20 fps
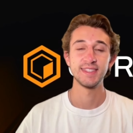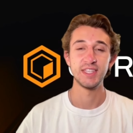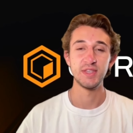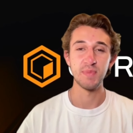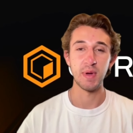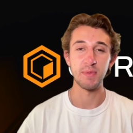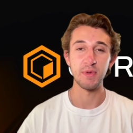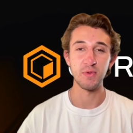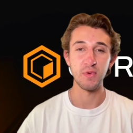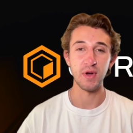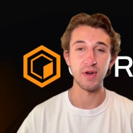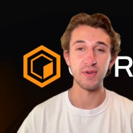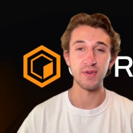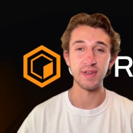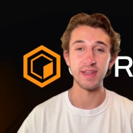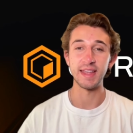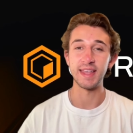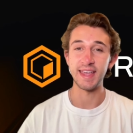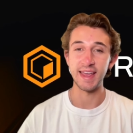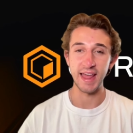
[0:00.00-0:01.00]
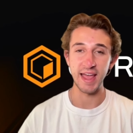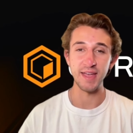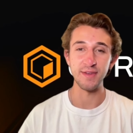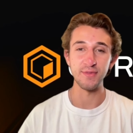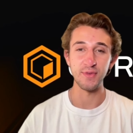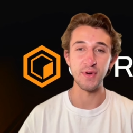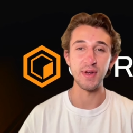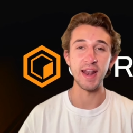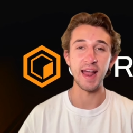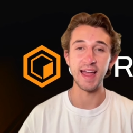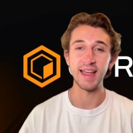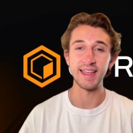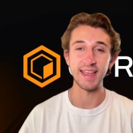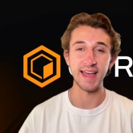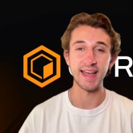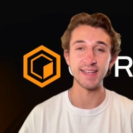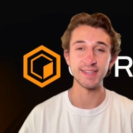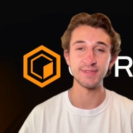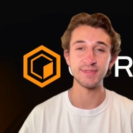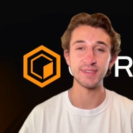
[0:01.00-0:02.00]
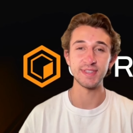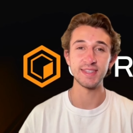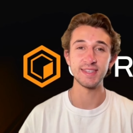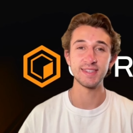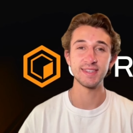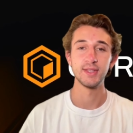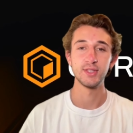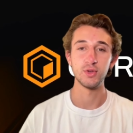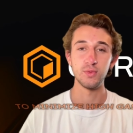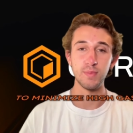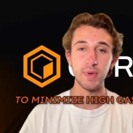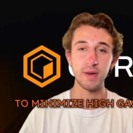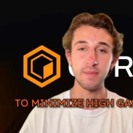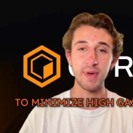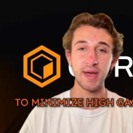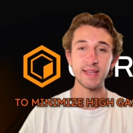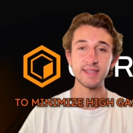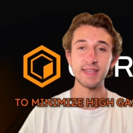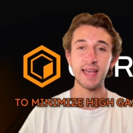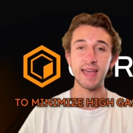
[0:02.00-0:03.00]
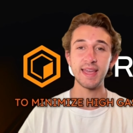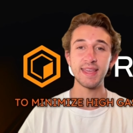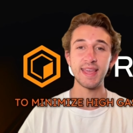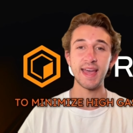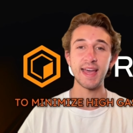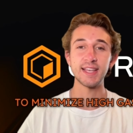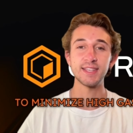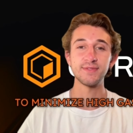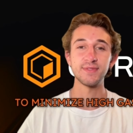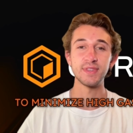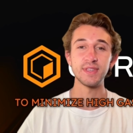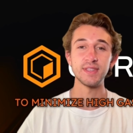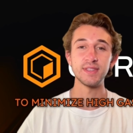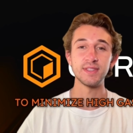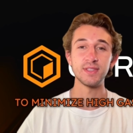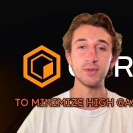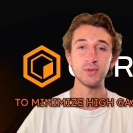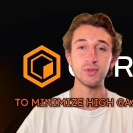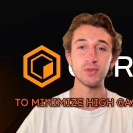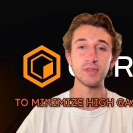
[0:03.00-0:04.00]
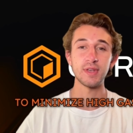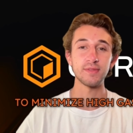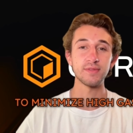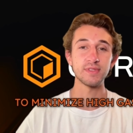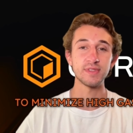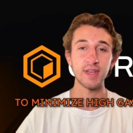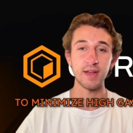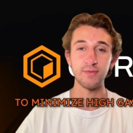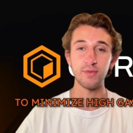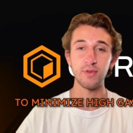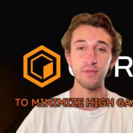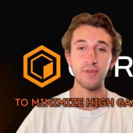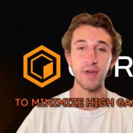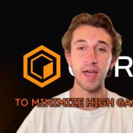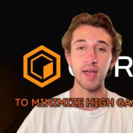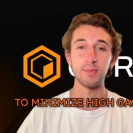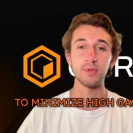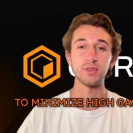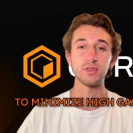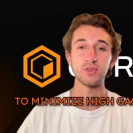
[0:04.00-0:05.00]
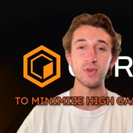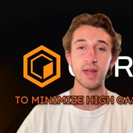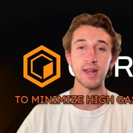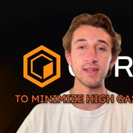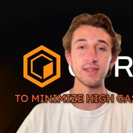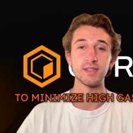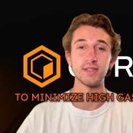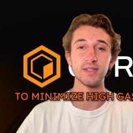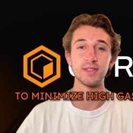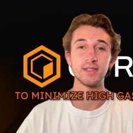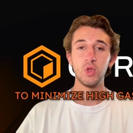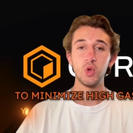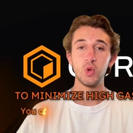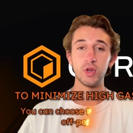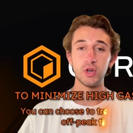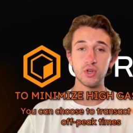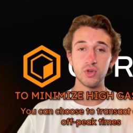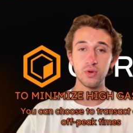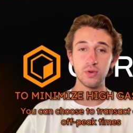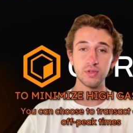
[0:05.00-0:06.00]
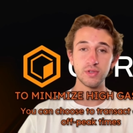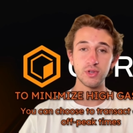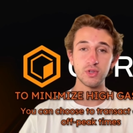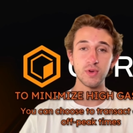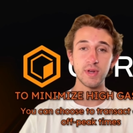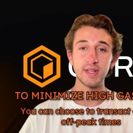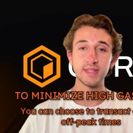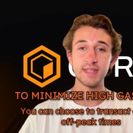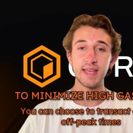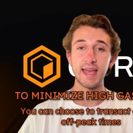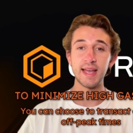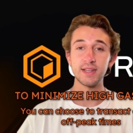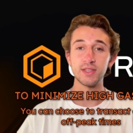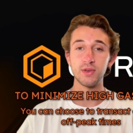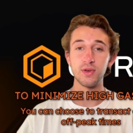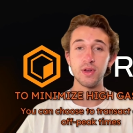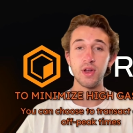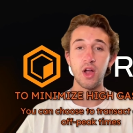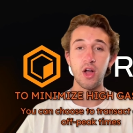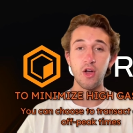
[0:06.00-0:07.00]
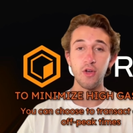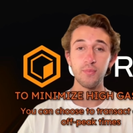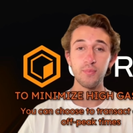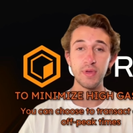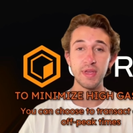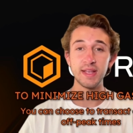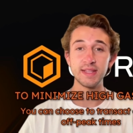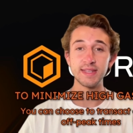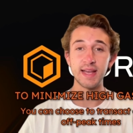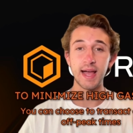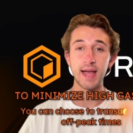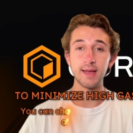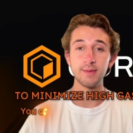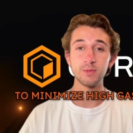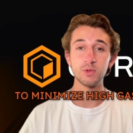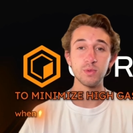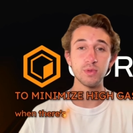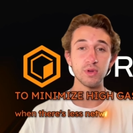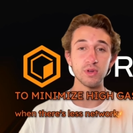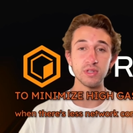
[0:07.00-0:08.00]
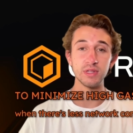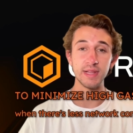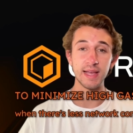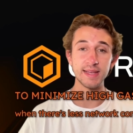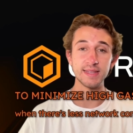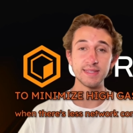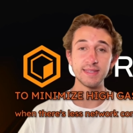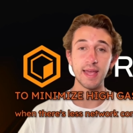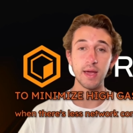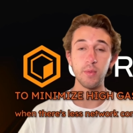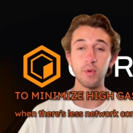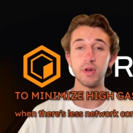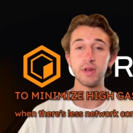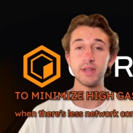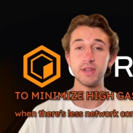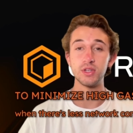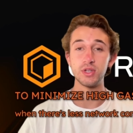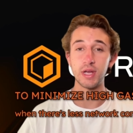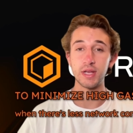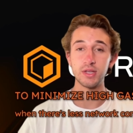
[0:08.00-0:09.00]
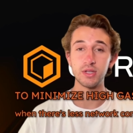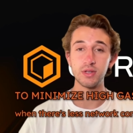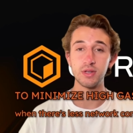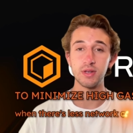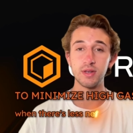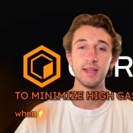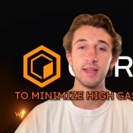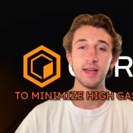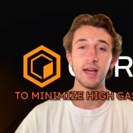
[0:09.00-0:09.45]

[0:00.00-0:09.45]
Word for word: You might be wondering, can I avoid high gas fees? To to minimize high gas fees, users have several viable strategies. You can choose to transact during off-peak times when there's less network congestion.